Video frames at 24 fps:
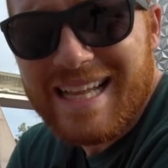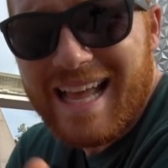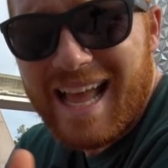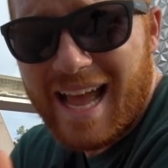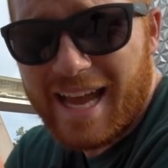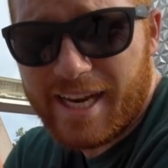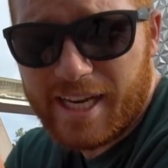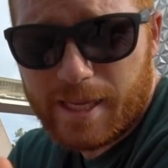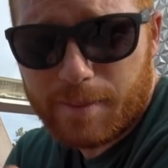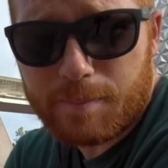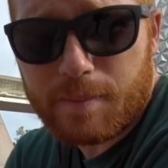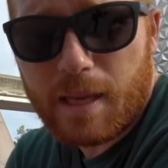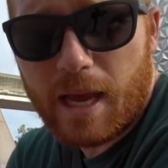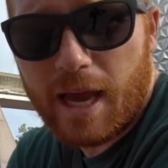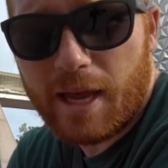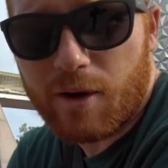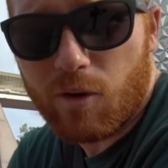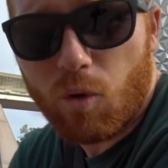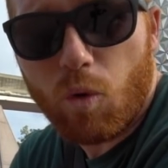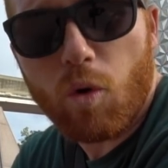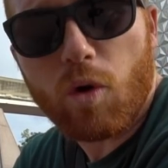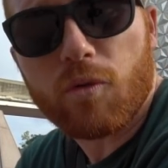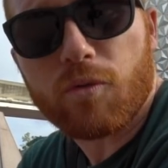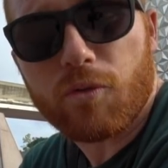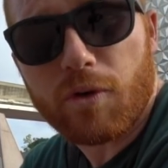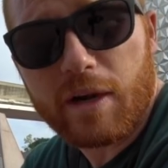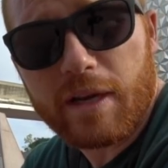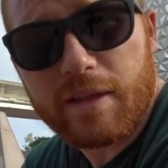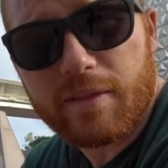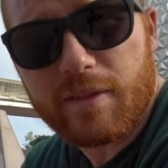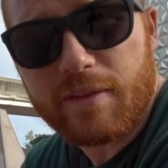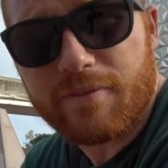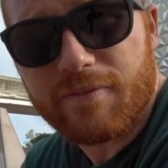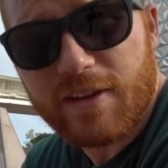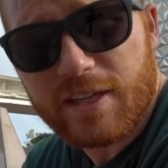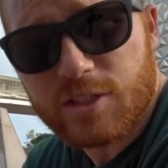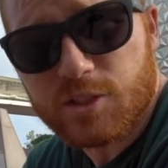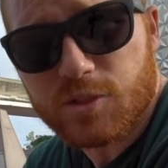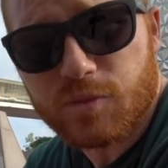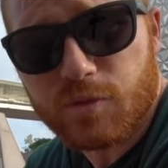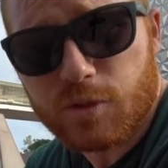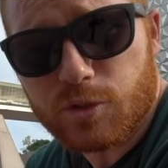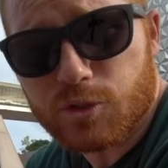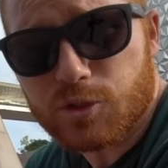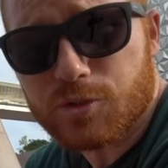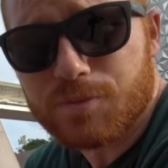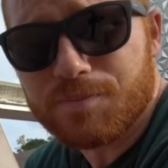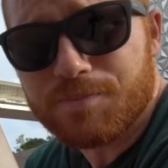at Epcot or for any of the
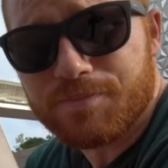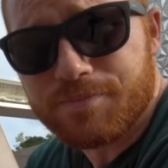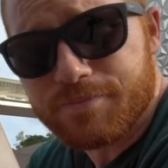festivals?